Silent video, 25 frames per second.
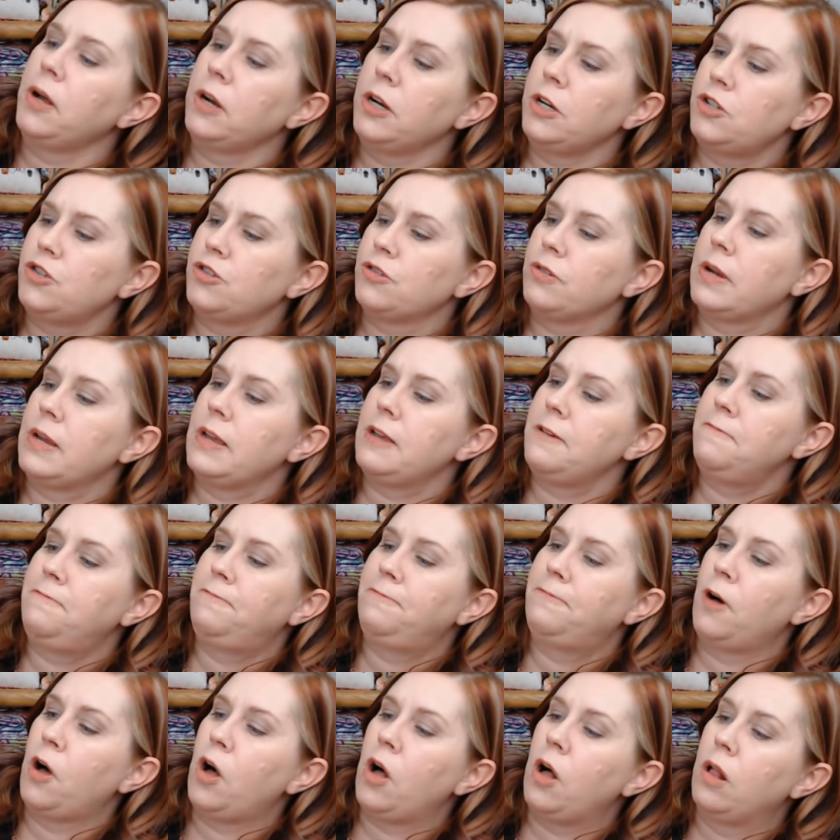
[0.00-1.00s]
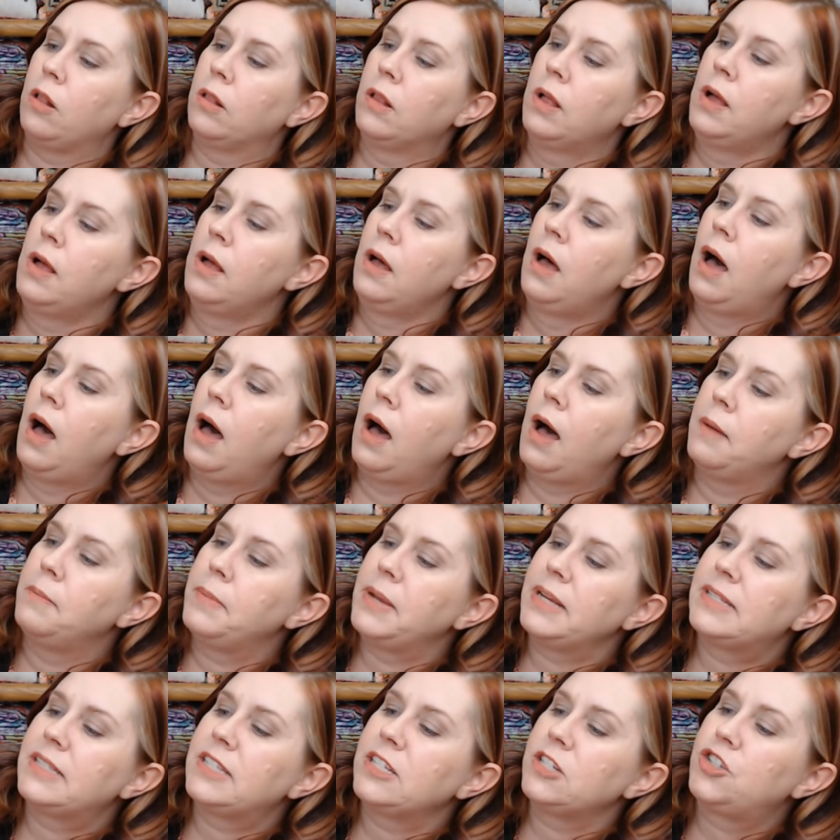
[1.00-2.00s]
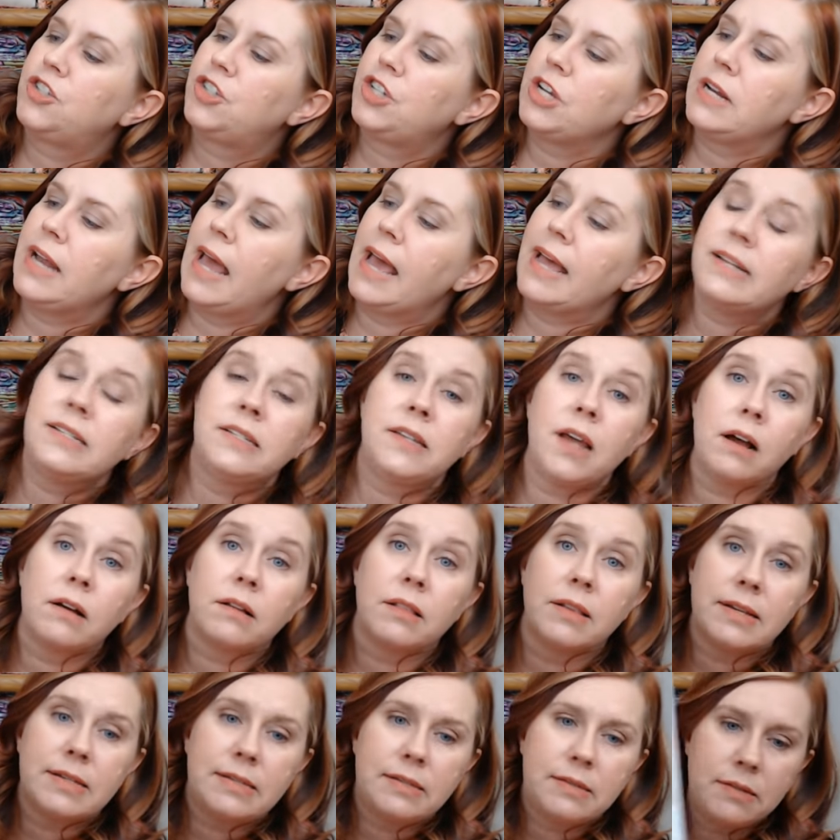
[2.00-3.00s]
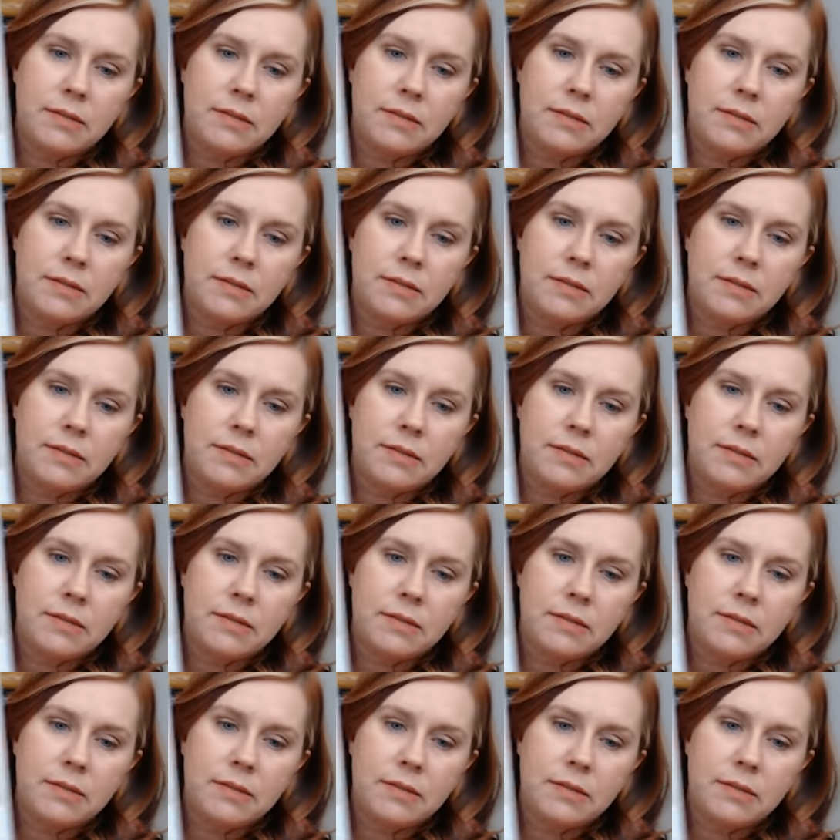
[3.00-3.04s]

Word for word: a Tree Fall. Um, it's a Jeanette Douglas